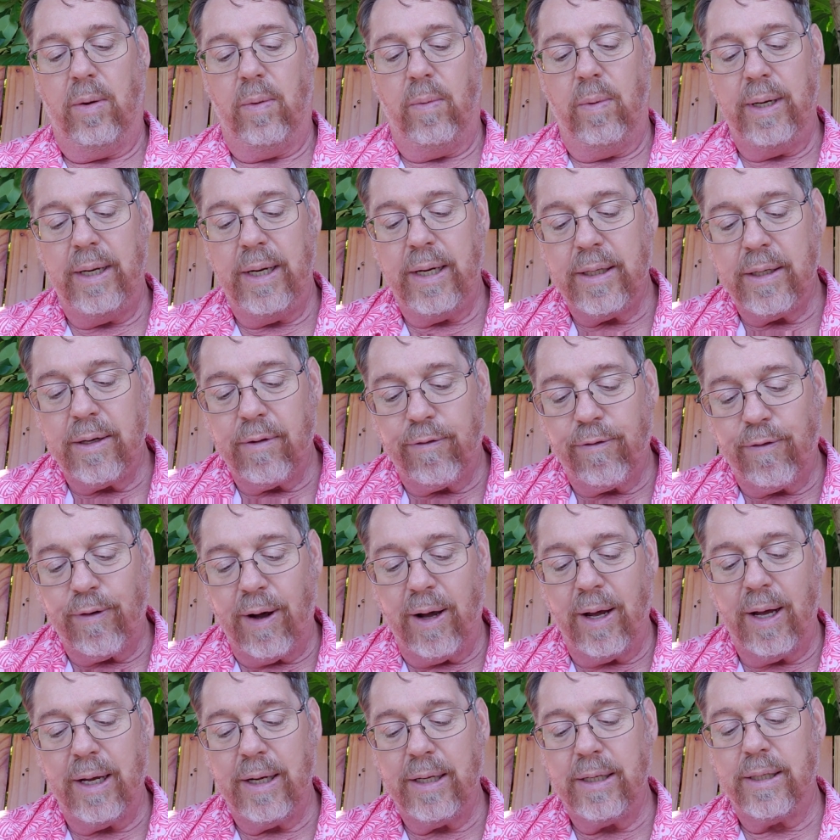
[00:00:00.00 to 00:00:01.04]
We need to
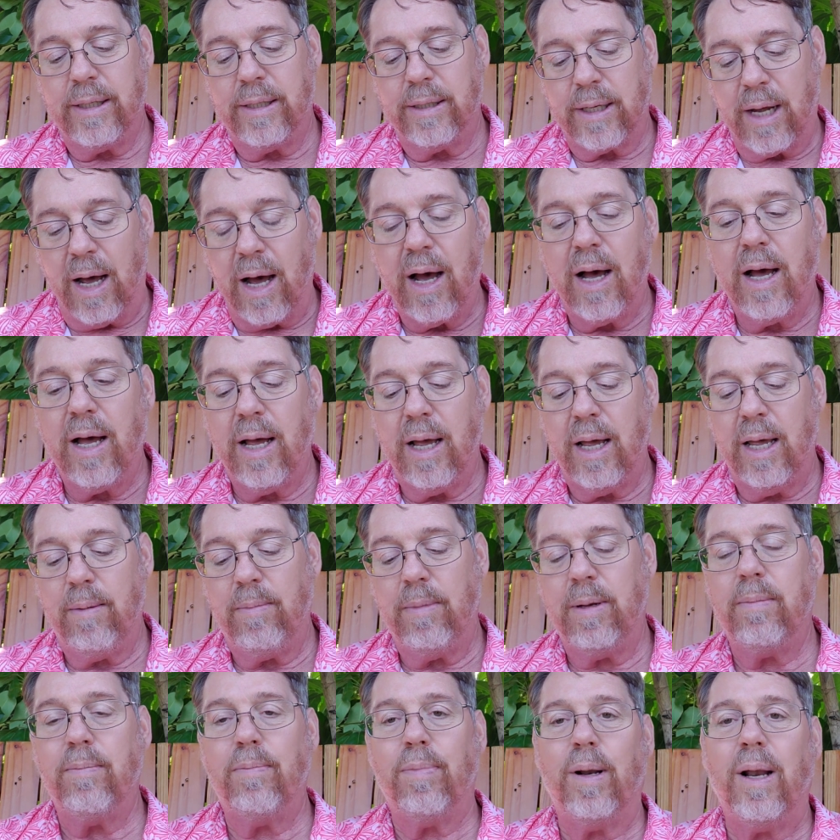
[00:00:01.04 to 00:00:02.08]
find a
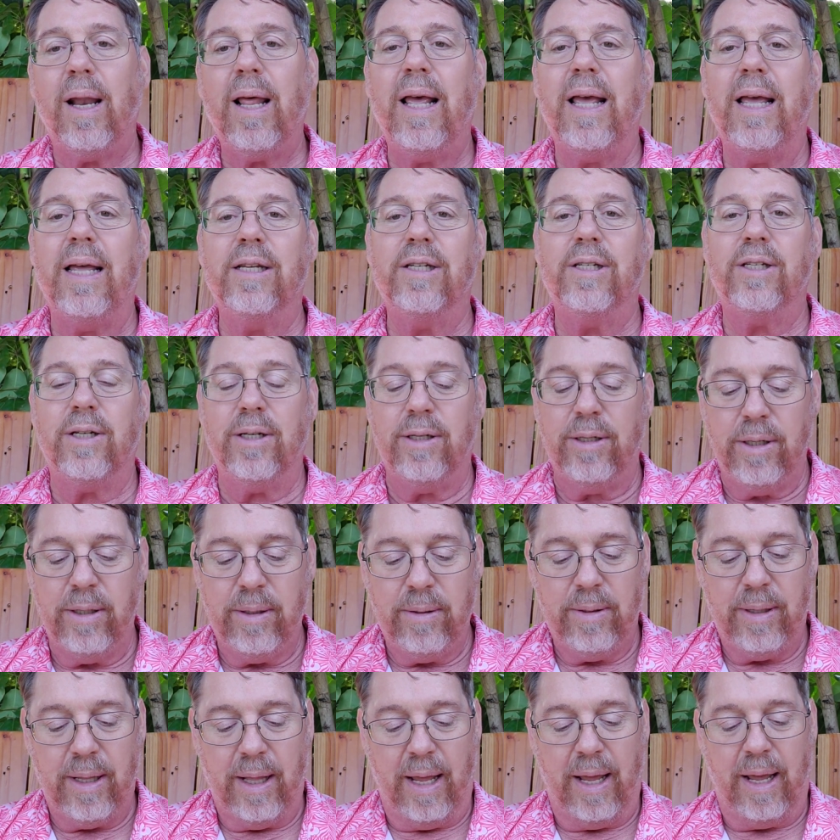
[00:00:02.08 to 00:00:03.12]
time and place to
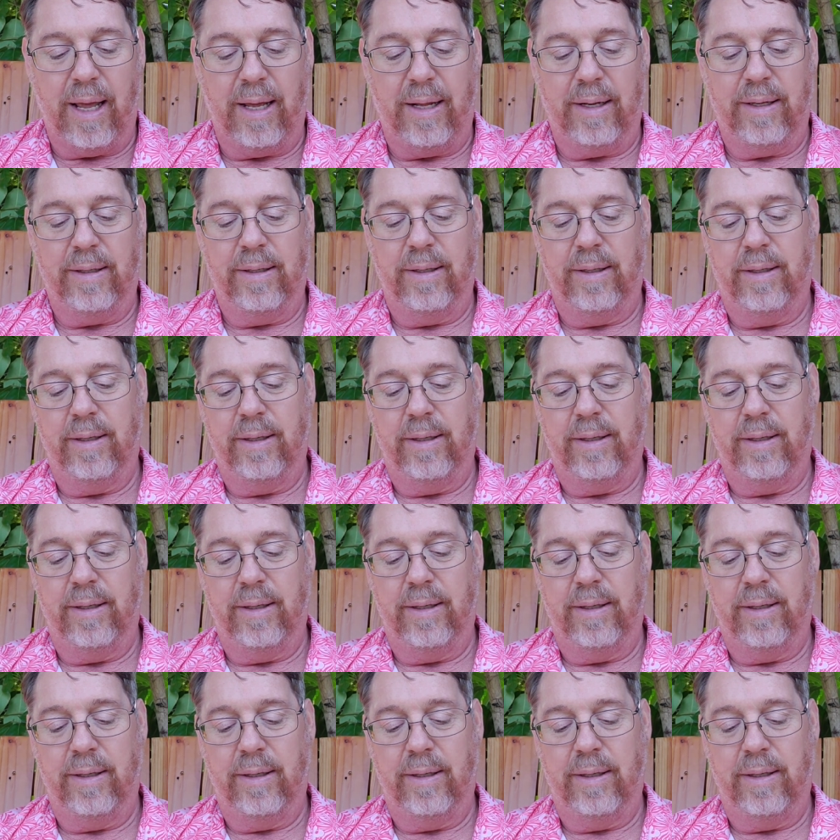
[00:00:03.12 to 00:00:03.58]
do that.